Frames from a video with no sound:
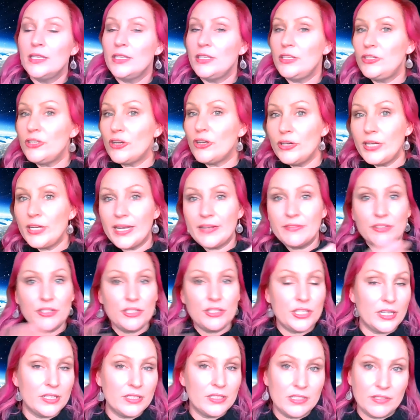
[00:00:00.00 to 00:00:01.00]
You don't have to
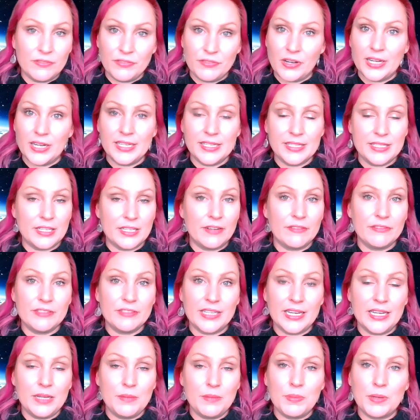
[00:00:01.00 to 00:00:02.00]
justify yourself
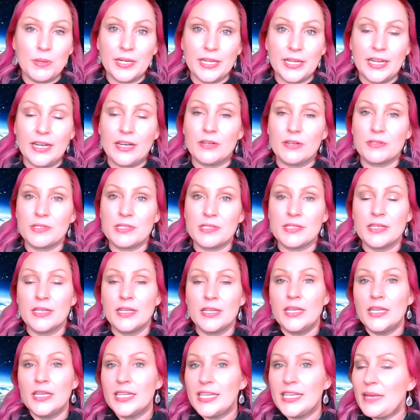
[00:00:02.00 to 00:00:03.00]
to anybody else.
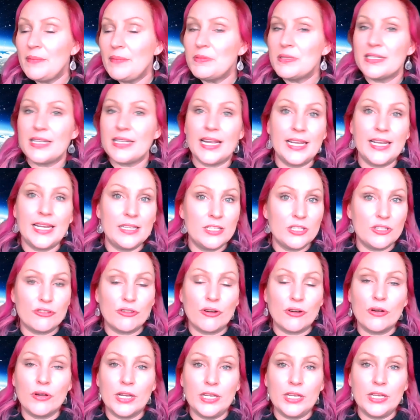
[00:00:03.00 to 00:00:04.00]
Keep staying
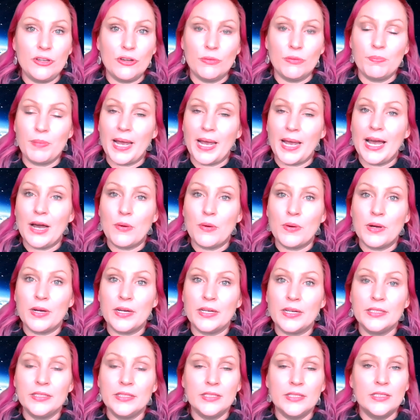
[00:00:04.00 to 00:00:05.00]
strong in your
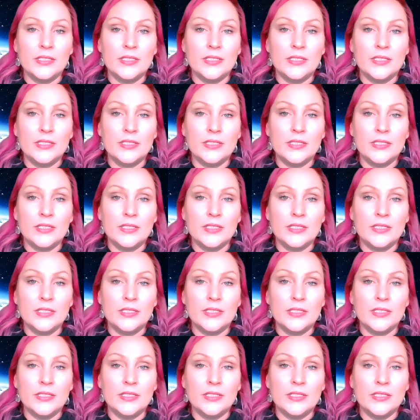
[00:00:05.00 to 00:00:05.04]
power.